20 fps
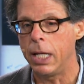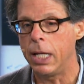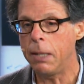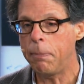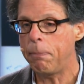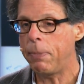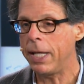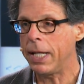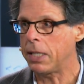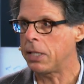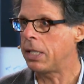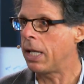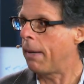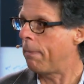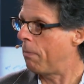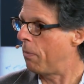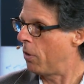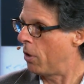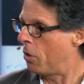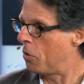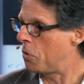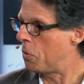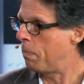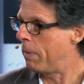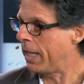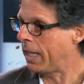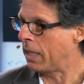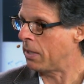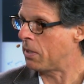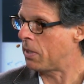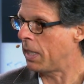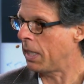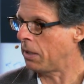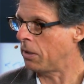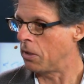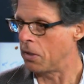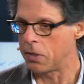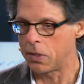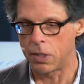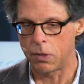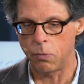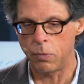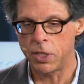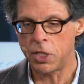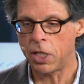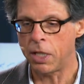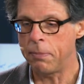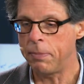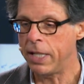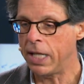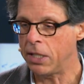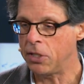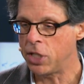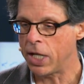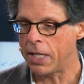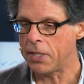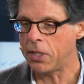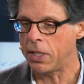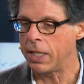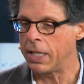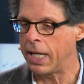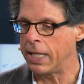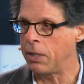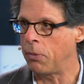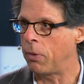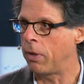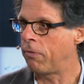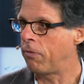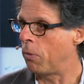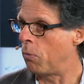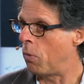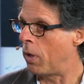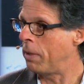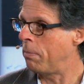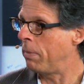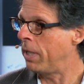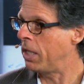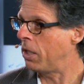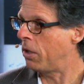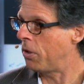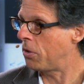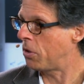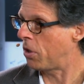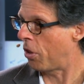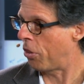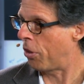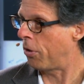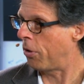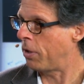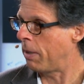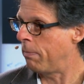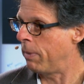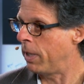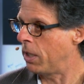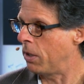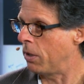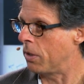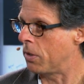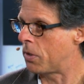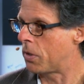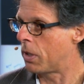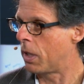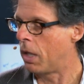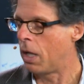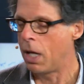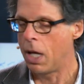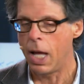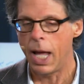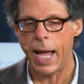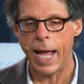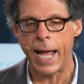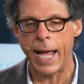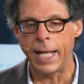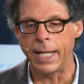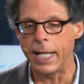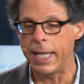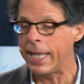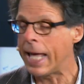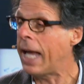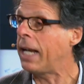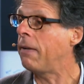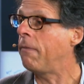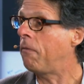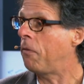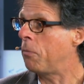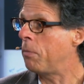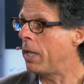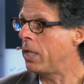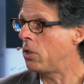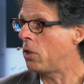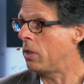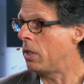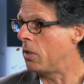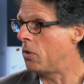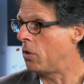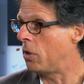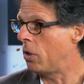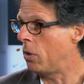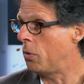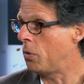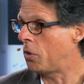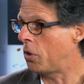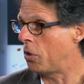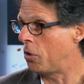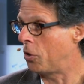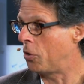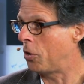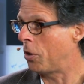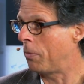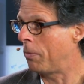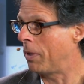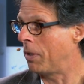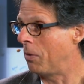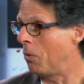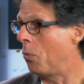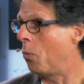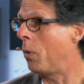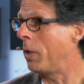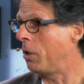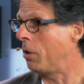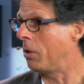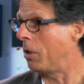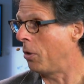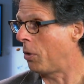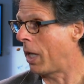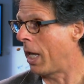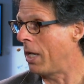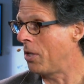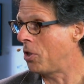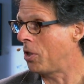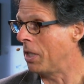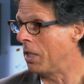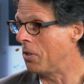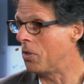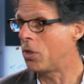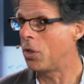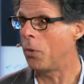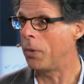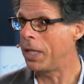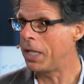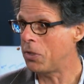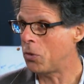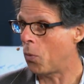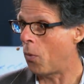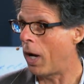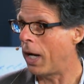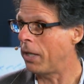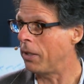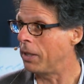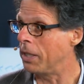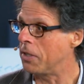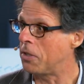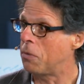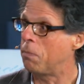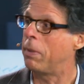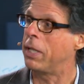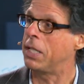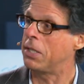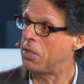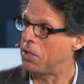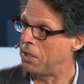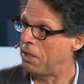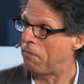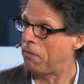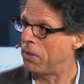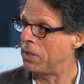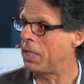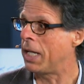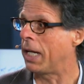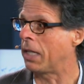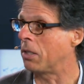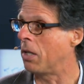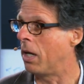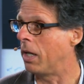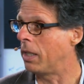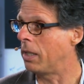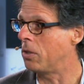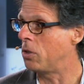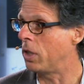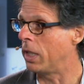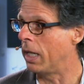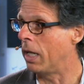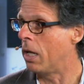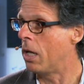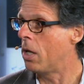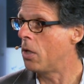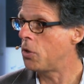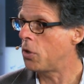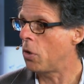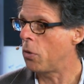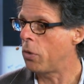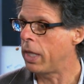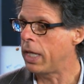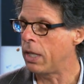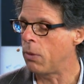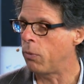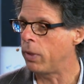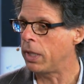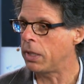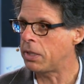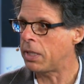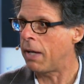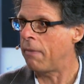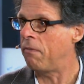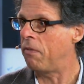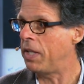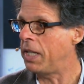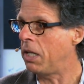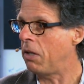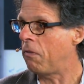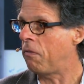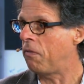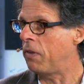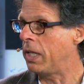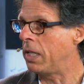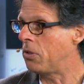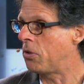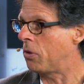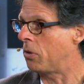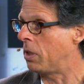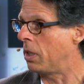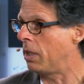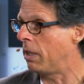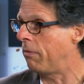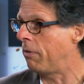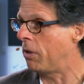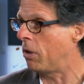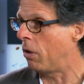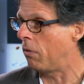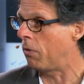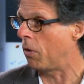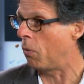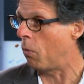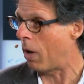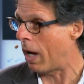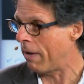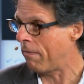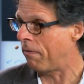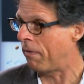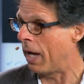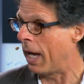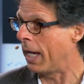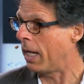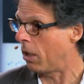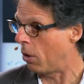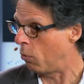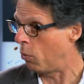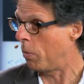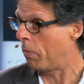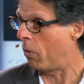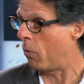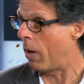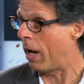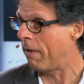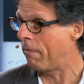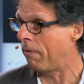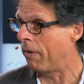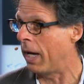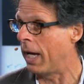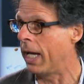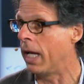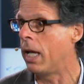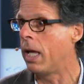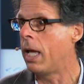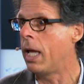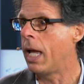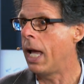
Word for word: it picks up those beacon signals, which can be adjusted anywhere from 1 meter to 30 meters. And that information is used to determine what your location is. So it is wireless, but it's a different technology. Okay. So the real-time video feeds are delivered over Wi-Fi, Aruba Wi-Fi,